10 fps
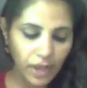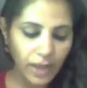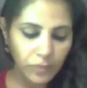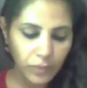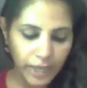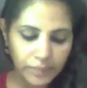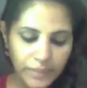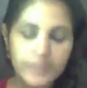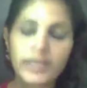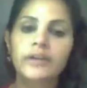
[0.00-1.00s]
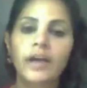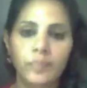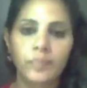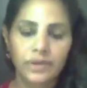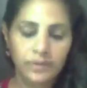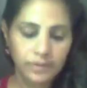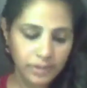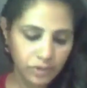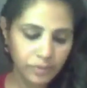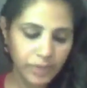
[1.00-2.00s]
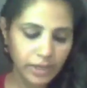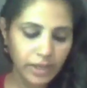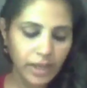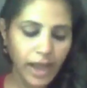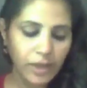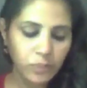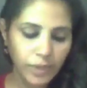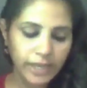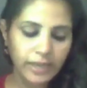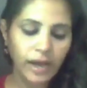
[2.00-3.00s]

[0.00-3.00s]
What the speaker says: I wake my son up. This should be, I wake